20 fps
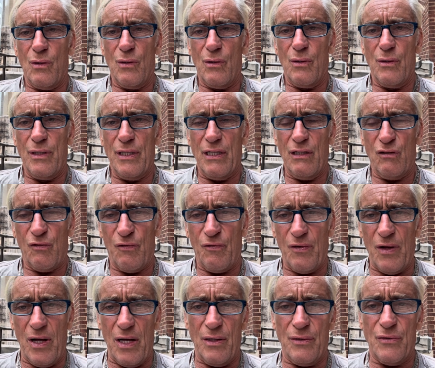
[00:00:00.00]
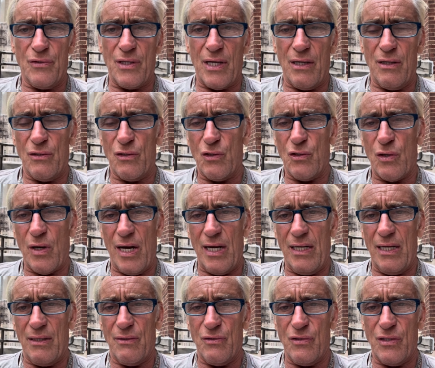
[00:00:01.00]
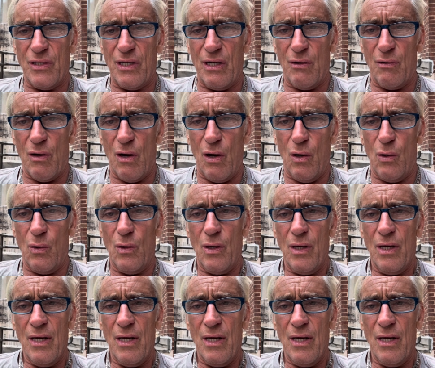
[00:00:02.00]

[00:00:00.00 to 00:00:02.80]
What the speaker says: these funds that are trading zero